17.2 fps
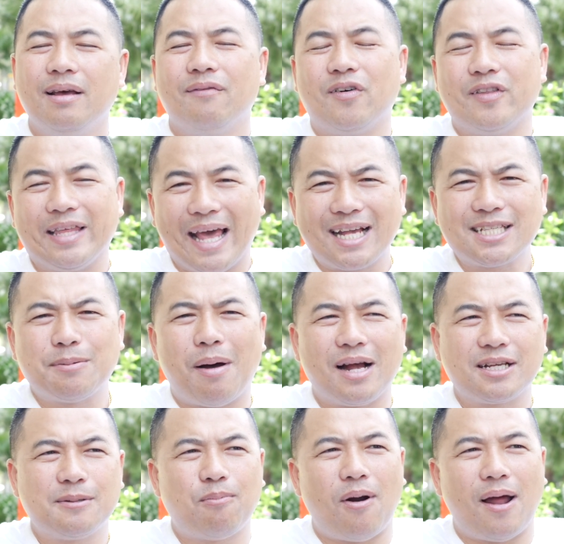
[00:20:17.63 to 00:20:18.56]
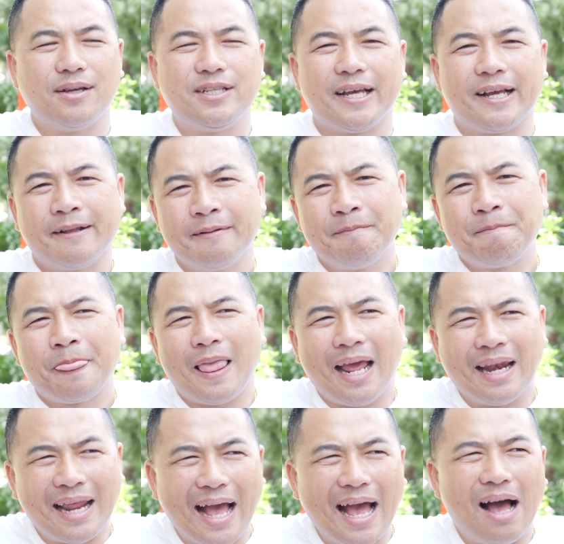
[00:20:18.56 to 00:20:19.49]
for the Xbox project,
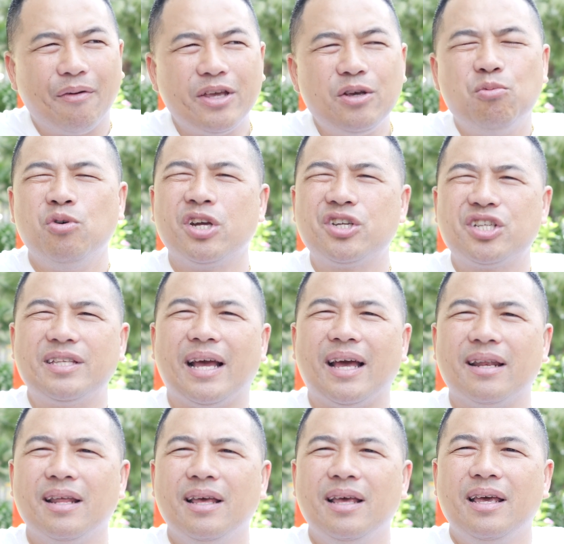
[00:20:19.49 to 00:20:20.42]
and how he wished that